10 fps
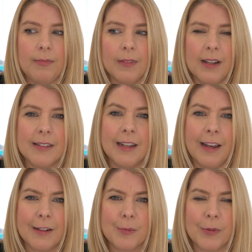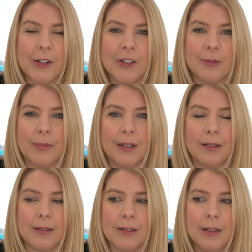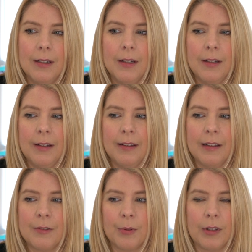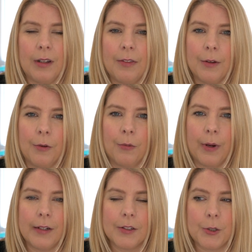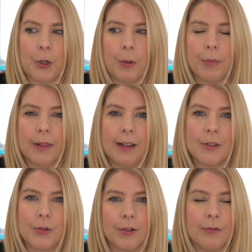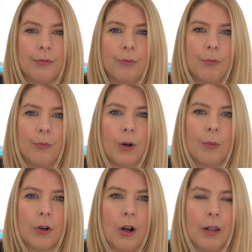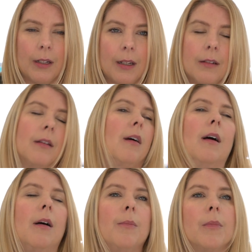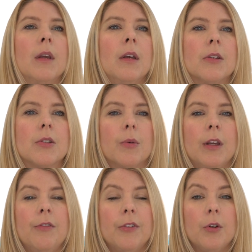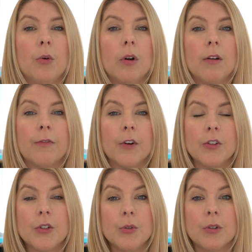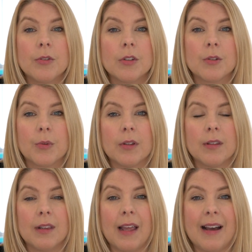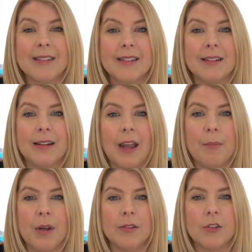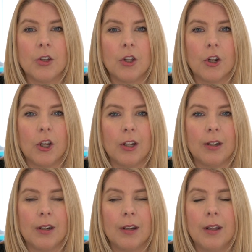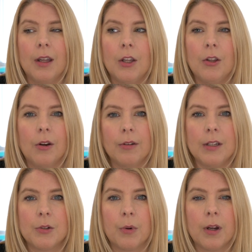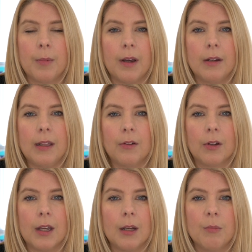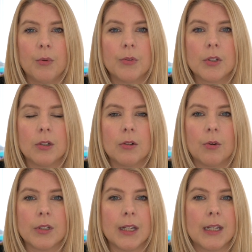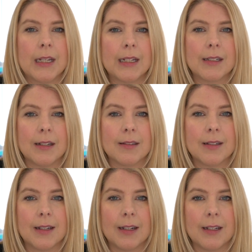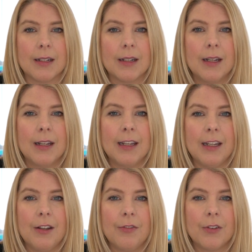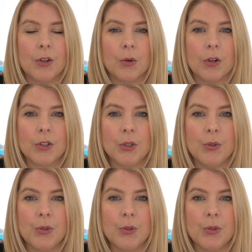I say expiration because that's really not the greatest term, but that's sort of what we're calling it. So if your first 2 doses were within the last 9 months, you're good. You don't need to worry about either getting boosted or taking a test to get in. If your